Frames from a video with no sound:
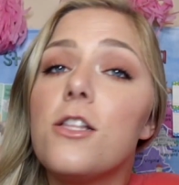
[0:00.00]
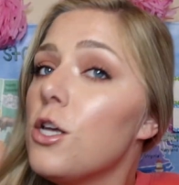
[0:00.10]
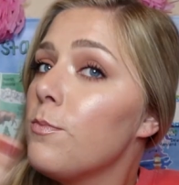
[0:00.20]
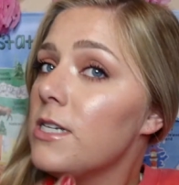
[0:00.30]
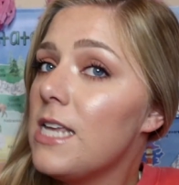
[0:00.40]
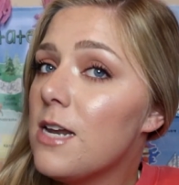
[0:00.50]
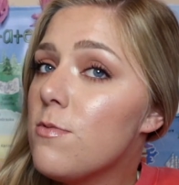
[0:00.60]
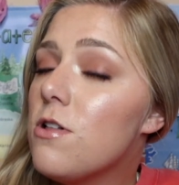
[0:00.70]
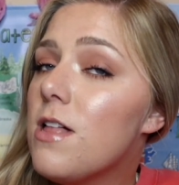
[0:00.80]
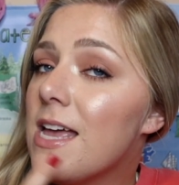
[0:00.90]
look
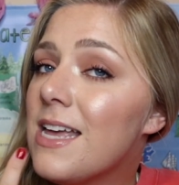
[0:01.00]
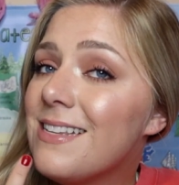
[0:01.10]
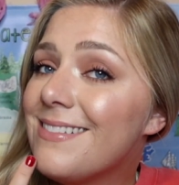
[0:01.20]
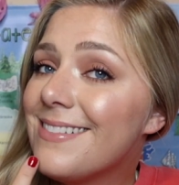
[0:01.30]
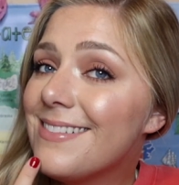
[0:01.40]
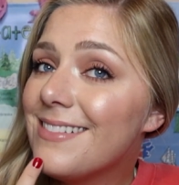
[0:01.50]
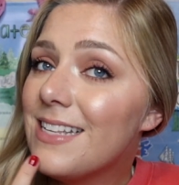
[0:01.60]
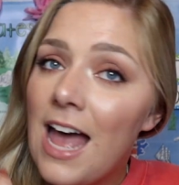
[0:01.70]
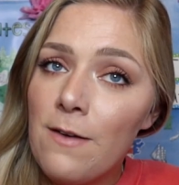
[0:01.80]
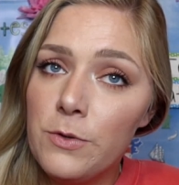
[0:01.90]
presentable and
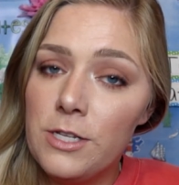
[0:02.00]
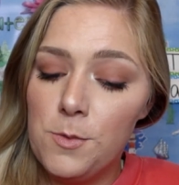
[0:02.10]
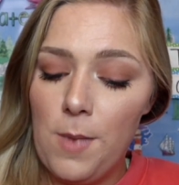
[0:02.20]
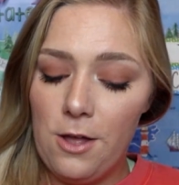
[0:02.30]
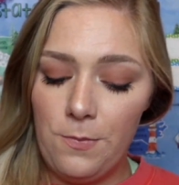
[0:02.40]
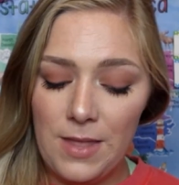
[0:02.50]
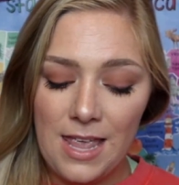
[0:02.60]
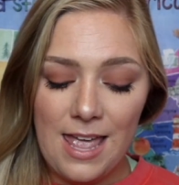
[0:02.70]
have it with a smile.